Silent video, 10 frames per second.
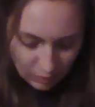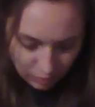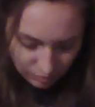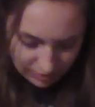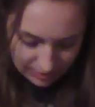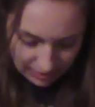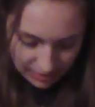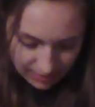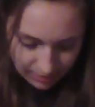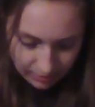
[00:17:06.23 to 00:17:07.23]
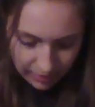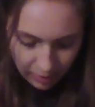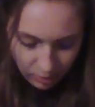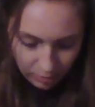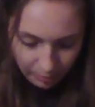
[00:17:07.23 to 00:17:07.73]
Who's texting me?
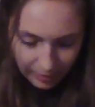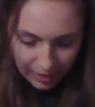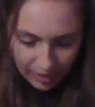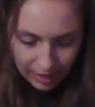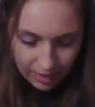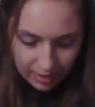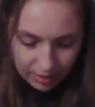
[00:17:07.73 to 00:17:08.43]
Go to bed.